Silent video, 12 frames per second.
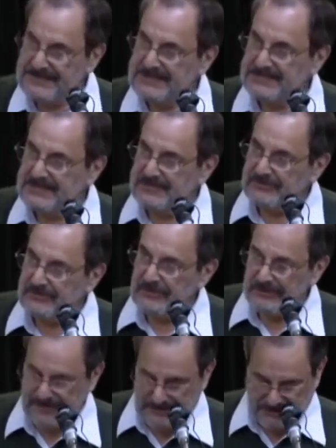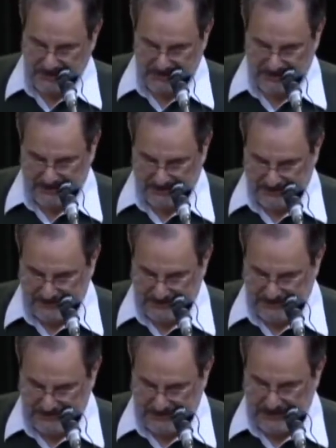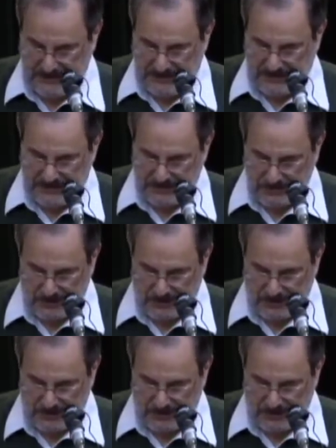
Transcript: This is the truth that she lived. It